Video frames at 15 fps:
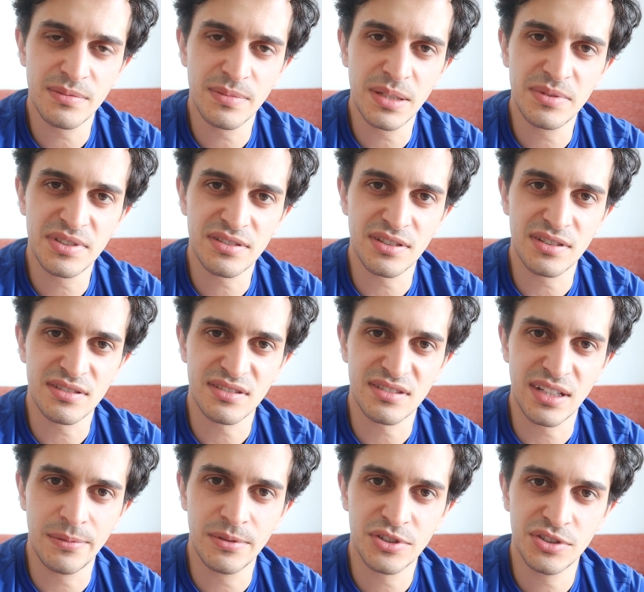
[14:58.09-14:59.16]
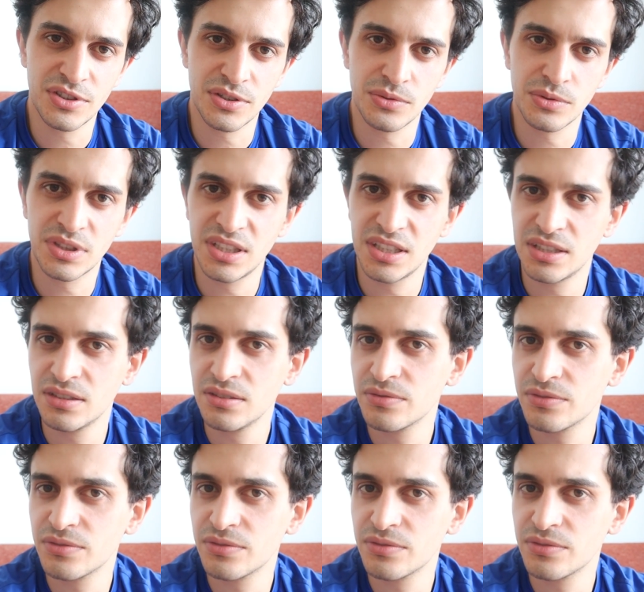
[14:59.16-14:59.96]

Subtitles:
the baby starts establishing the routine,